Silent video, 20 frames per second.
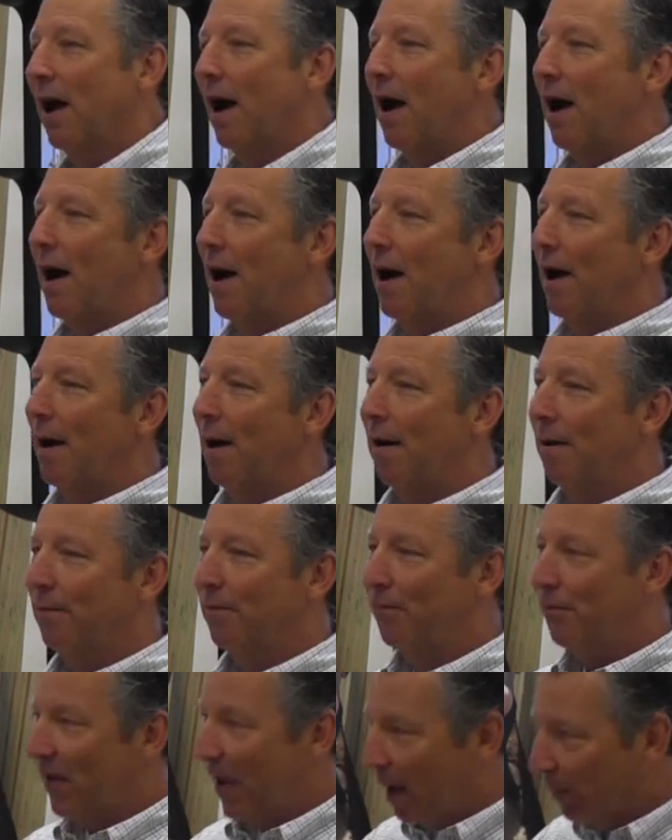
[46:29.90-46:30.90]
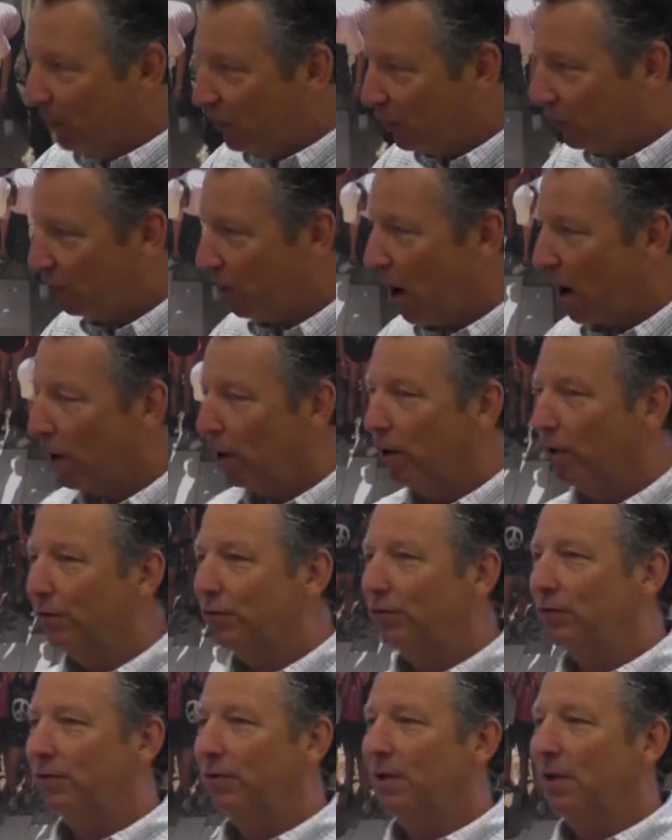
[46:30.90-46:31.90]
uh, family
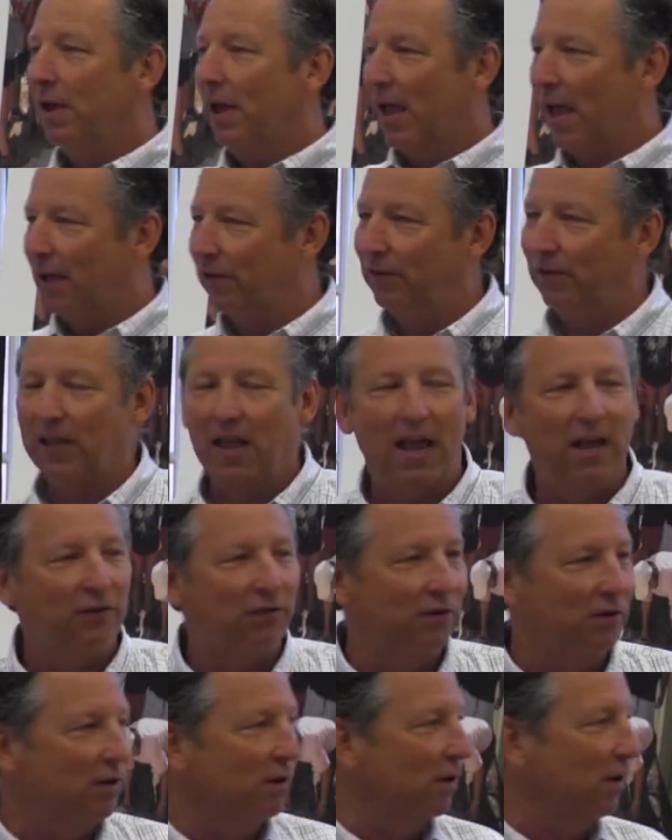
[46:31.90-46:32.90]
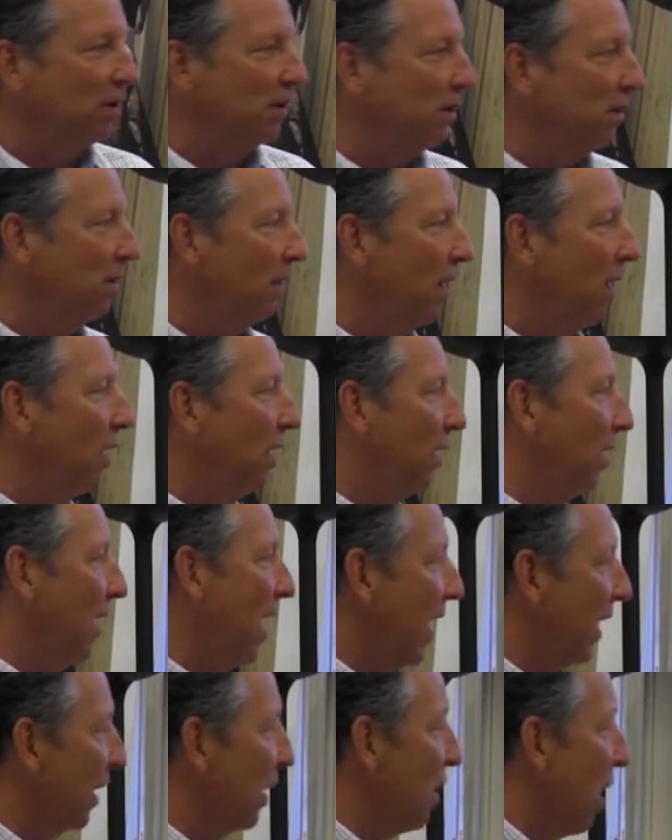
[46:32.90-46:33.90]
struggles, educational or
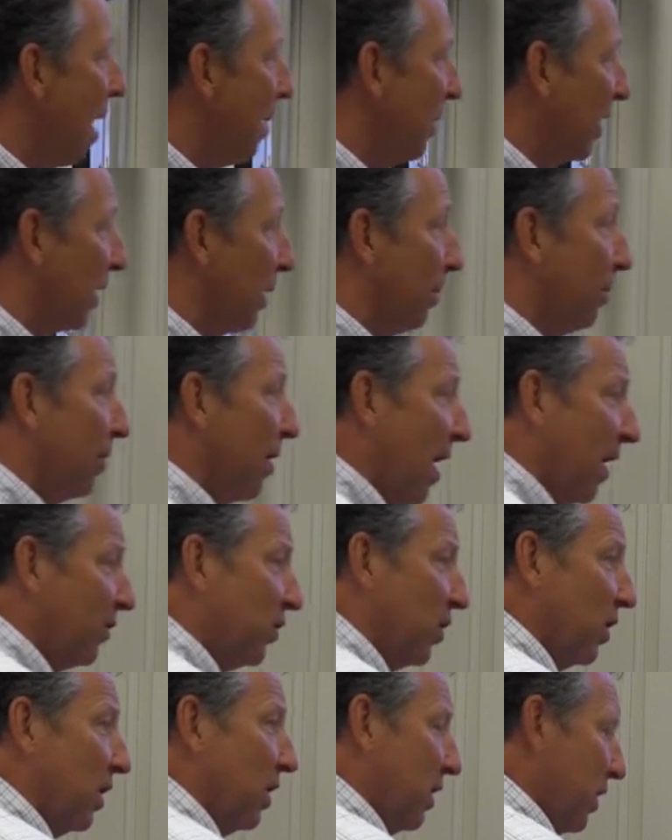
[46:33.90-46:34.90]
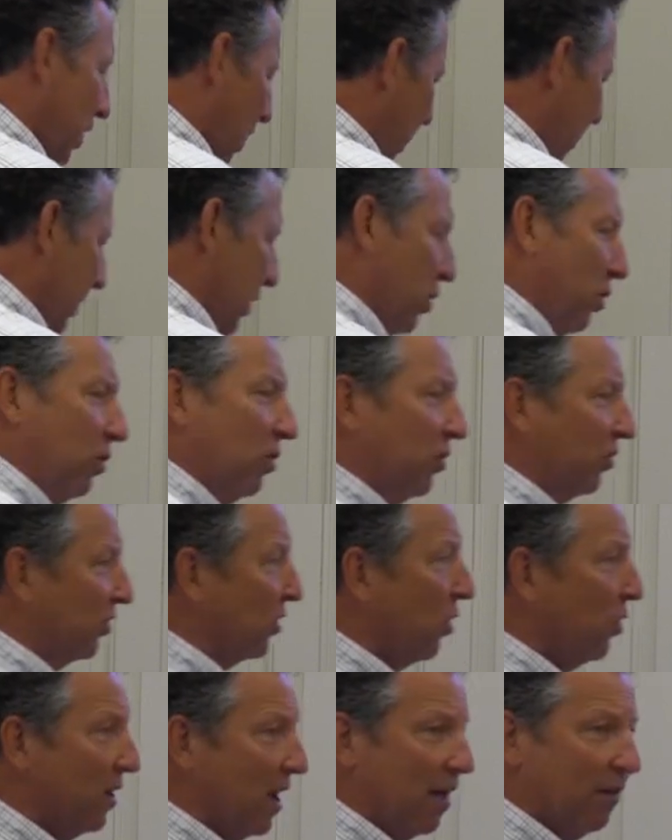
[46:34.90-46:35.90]
economic oppression. I mean, you could just
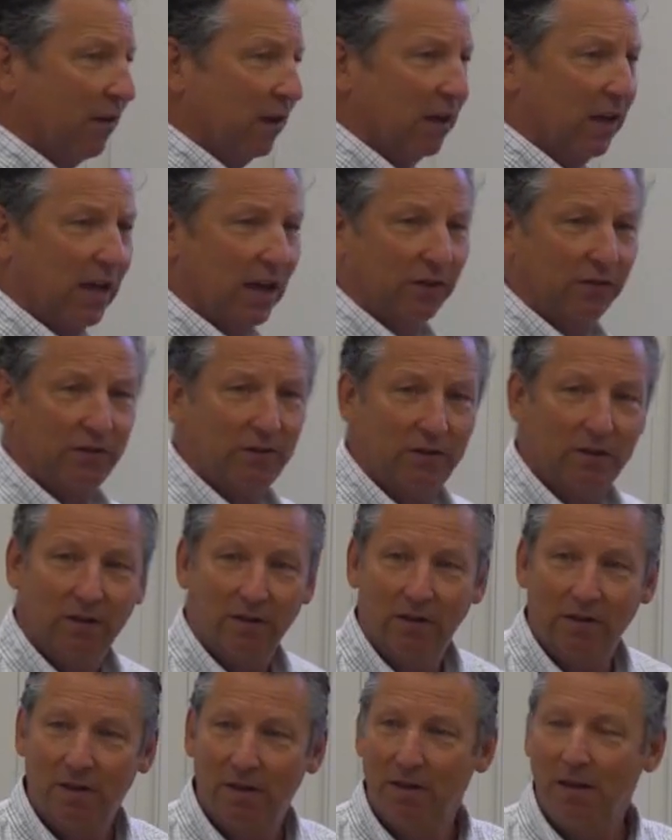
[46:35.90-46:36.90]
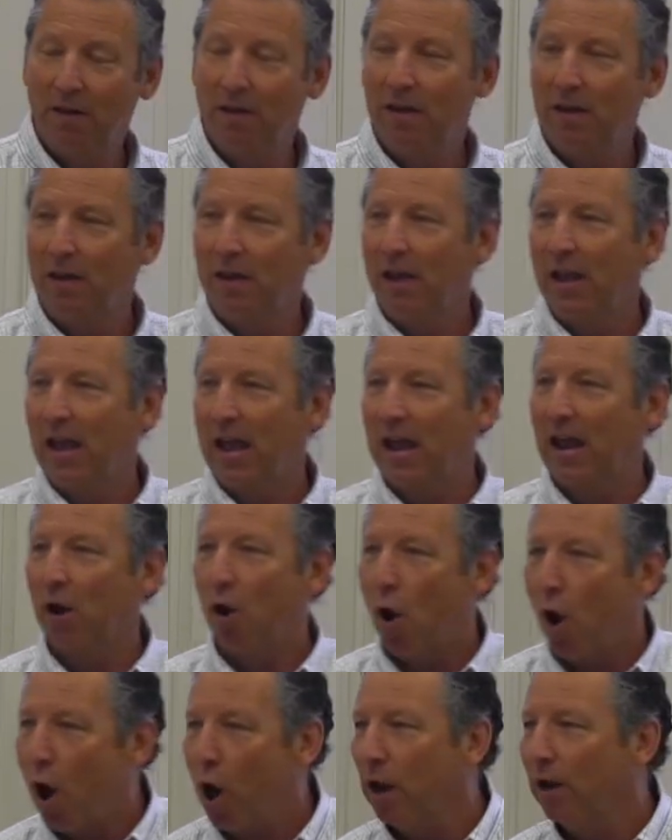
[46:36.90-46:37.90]
go down the list. And
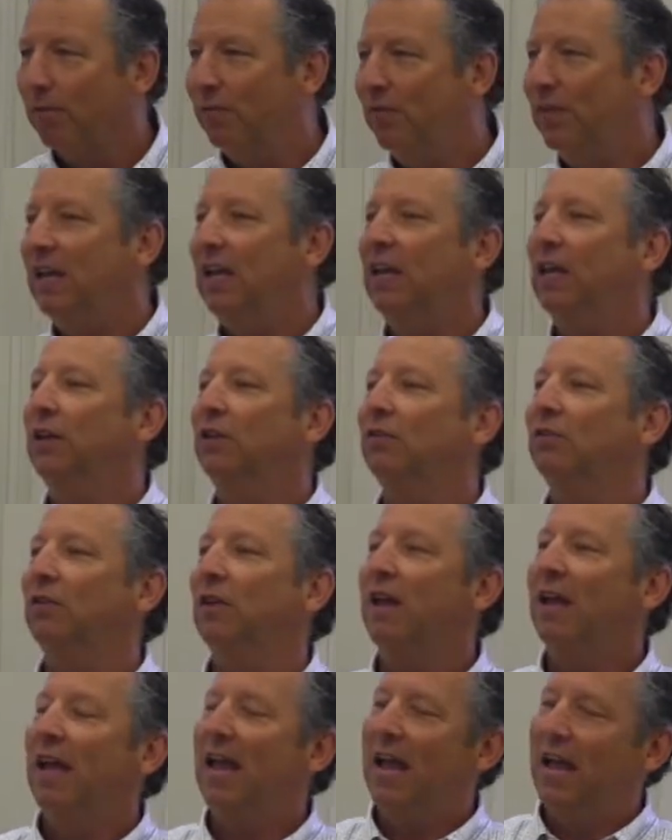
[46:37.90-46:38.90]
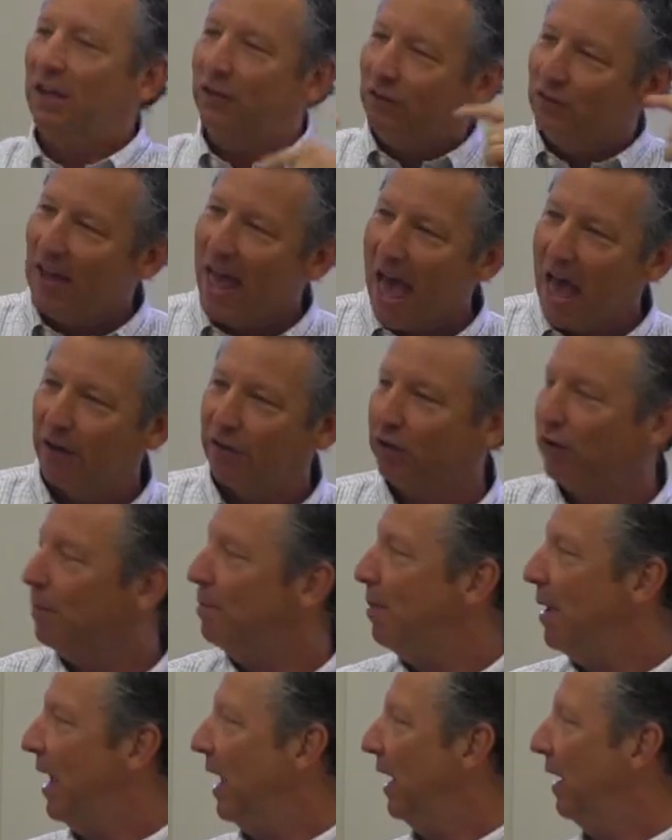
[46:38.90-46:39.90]
all of these
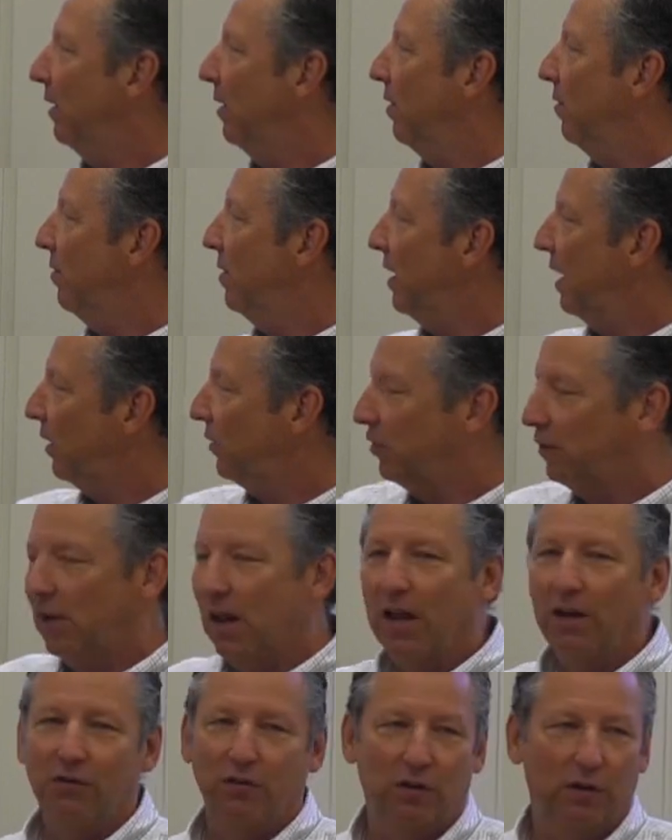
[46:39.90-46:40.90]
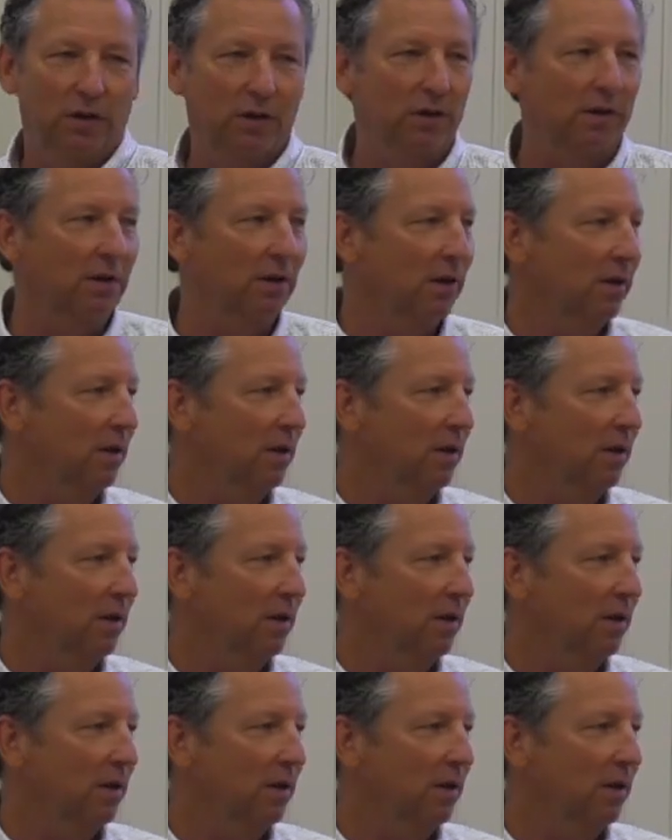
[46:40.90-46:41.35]
exacerbate the extension